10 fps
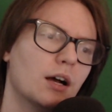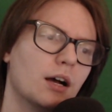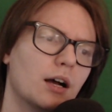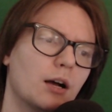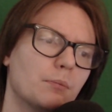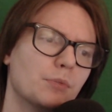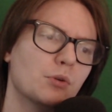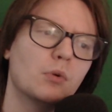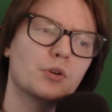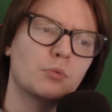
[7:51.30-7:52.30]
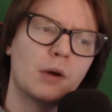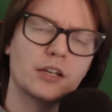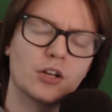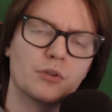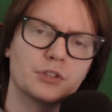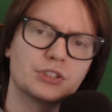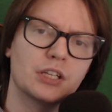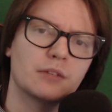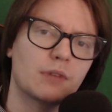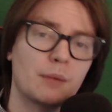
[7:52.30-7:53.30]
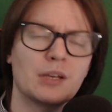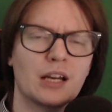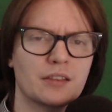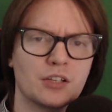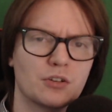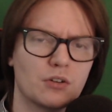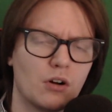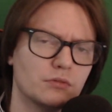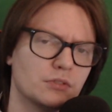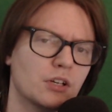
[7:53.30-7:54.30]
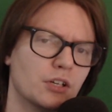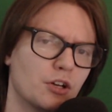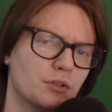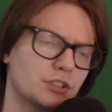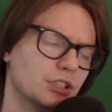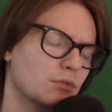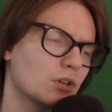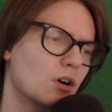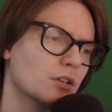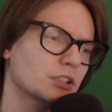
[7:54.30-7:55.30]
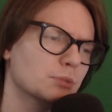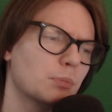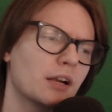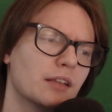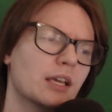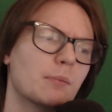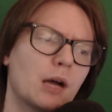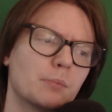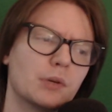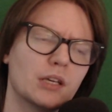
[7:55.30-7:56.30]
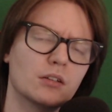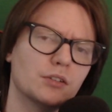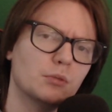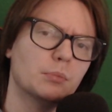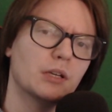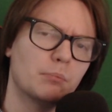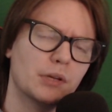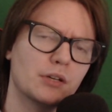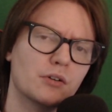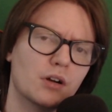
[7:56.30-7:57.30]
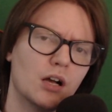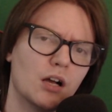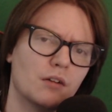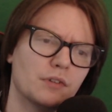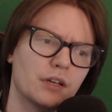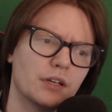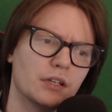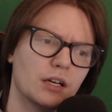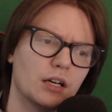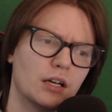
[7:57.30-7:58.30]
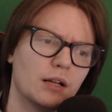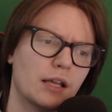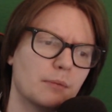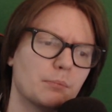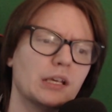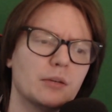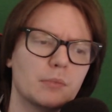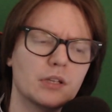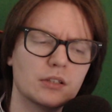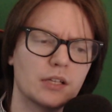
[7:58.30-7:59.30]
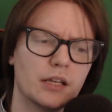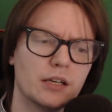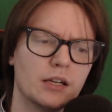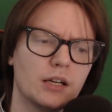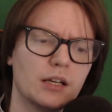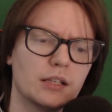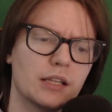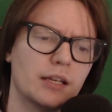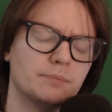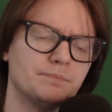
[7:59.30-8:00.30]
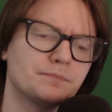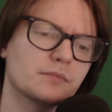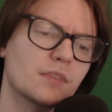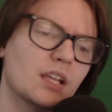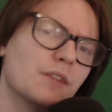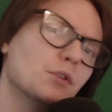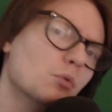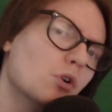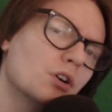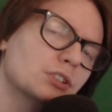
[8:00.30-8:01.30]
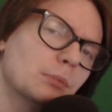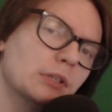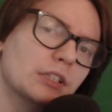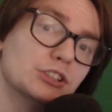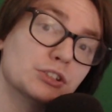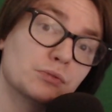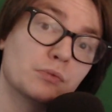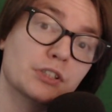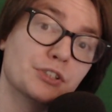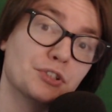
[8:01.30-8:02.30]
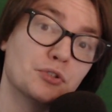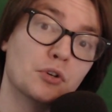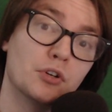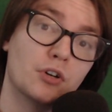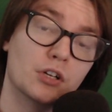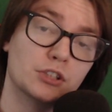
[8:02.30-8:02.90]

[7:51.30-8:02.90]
You might notice it. I mean, I think you're gonna notice it regardless, but I think it might be a little bit bigger of a impediment that than if you are somebody that's just really good on